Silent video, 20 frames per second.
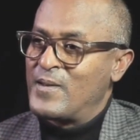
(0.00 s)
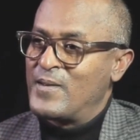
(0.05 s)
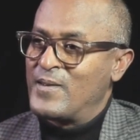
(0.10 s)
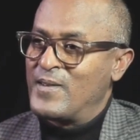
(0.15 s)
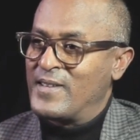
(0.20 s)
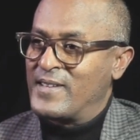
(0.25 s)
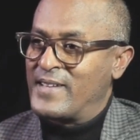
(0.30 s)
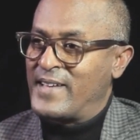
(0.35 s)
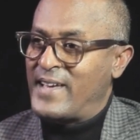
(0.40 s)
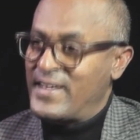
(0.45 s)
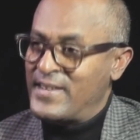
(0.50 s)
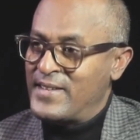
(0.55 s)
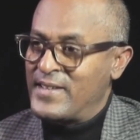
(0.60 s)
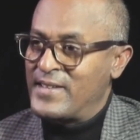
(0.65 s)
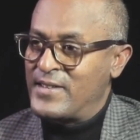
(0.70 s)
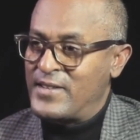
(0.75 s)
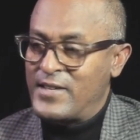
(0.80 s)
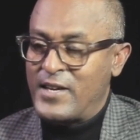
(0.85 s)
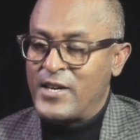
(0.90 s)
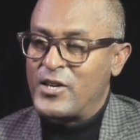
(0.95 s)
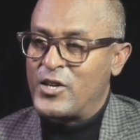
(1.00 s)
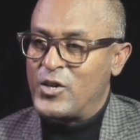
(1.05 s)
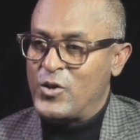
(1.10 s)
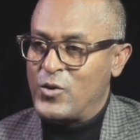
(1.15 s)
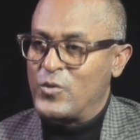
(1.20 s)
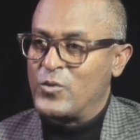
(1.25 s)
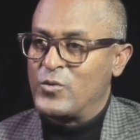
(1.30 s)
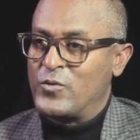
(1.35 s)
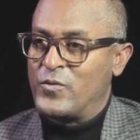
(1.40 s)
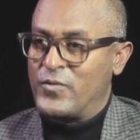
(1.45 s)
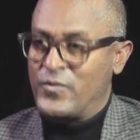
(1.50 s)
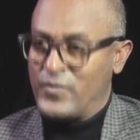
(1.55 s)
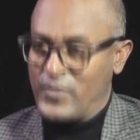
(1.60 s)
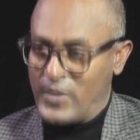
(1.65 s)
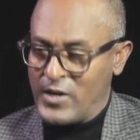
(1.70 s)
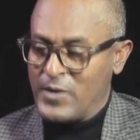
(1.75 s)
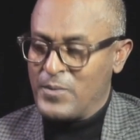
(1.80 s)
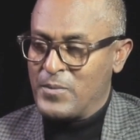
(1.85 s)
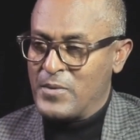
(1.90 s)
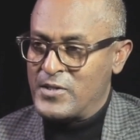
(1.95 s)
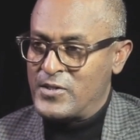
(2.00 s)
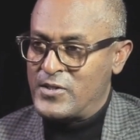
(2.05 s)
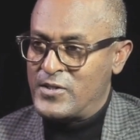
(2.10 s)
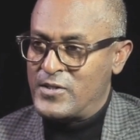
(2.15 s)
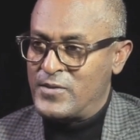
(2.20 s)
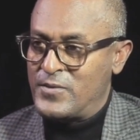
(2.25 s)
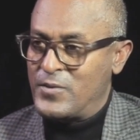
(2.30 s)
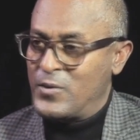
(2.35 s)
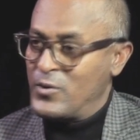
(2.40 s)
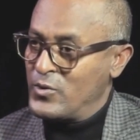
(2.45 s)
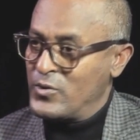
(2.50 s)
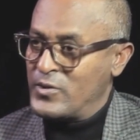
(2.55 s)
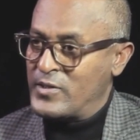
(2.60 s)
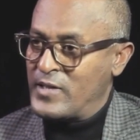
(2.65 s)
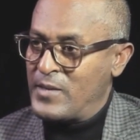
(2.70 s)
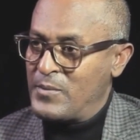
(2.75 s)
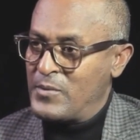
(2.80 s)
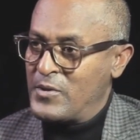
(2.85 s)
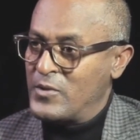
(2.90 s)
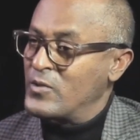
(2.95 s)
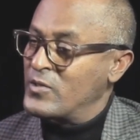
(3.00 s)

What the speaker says: Well, Kaethe, thank you very much for your time here.